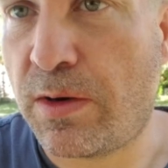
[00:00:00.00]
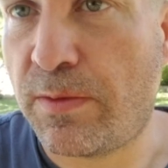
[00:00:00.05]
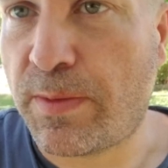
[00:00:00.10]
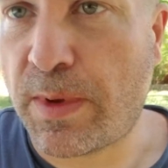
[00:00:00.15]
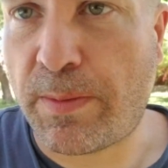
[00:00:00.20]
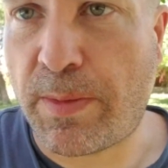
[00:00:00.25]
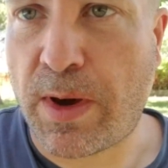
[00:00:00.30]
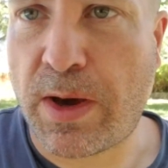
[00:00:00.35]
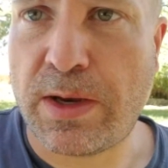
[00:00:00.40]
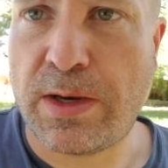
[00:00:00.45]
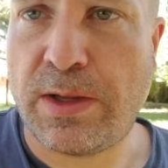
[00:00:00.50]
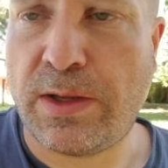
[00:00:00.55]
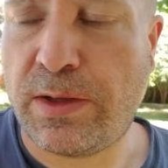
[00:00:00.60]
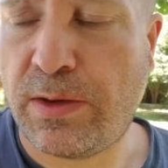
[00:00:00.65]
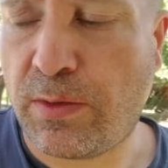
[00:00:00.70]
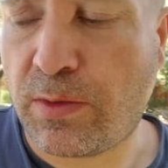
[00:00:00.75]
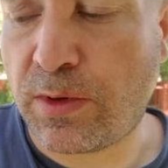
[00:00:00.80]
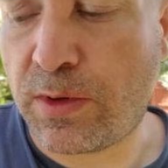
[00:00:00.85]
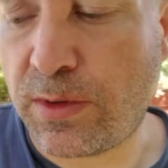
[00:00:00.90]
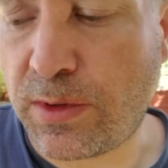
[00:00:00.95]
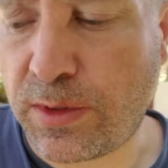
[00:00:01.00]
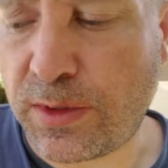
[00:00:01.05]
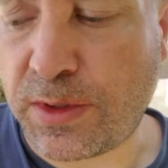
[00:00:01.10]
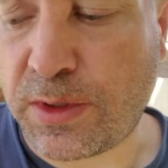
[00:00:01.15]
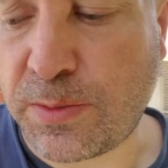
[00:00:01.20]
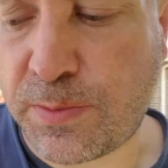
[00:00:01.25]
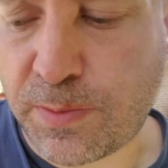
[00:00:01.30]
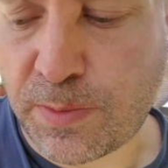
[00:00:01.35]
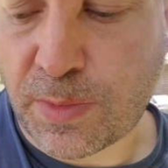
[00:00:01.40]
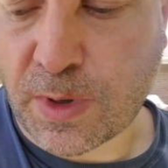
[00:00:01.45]
of my body or the
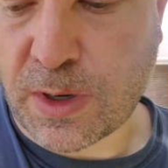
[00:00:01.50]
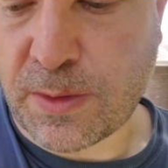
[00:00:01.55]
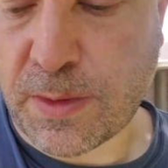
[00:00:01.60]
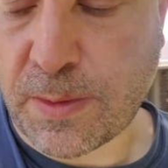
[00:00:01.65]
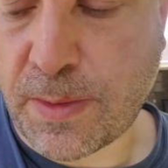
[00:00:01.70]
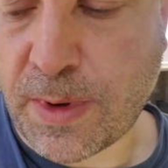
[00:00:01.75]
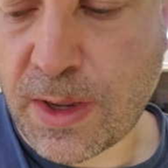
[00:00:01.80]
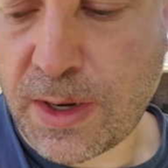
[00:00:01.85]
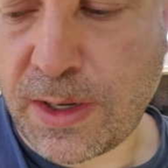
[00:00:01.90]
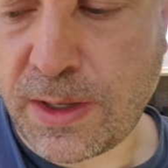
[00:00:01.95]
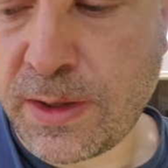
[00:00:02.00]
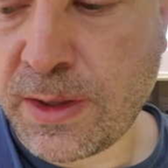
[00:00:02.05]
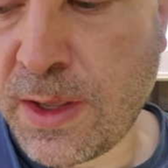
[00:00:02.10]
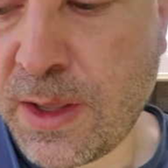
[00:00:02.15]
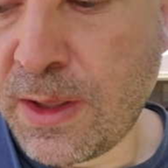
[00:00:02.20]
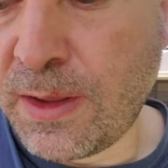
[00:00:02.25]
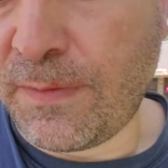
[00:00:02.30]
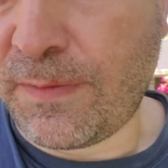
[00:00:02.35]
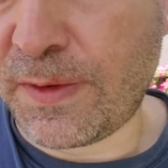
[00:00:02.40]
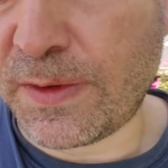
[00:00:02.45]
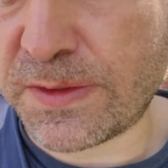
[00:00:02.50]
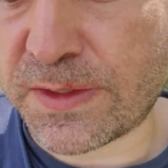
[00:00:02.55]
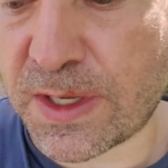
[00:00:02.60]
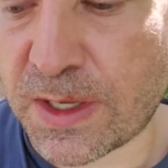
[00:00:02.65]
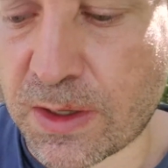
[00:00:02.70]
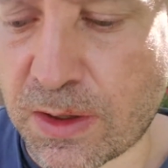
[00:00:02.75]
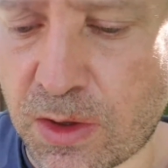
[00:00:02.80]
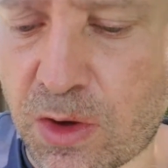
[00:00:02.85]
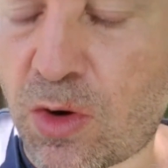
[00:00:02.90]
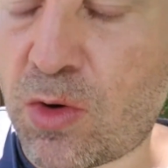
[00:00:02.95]
near part of my body feels like
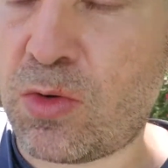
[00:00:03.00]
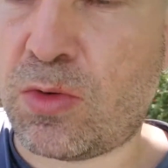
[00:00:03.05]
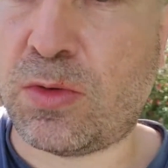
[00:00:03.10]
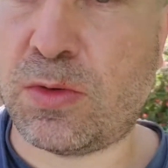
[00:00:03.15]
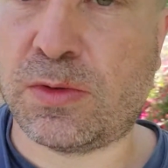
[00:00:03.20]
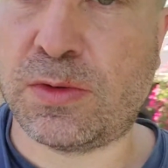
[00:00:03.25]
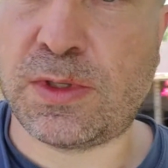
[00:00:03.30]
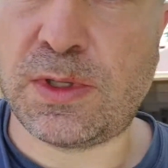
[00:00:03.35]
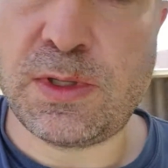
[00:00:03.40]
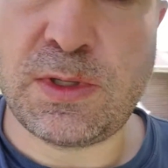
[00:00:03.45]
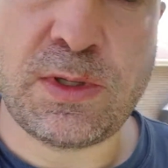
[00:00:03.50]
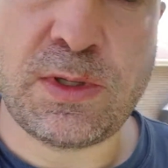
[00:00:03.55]
a cold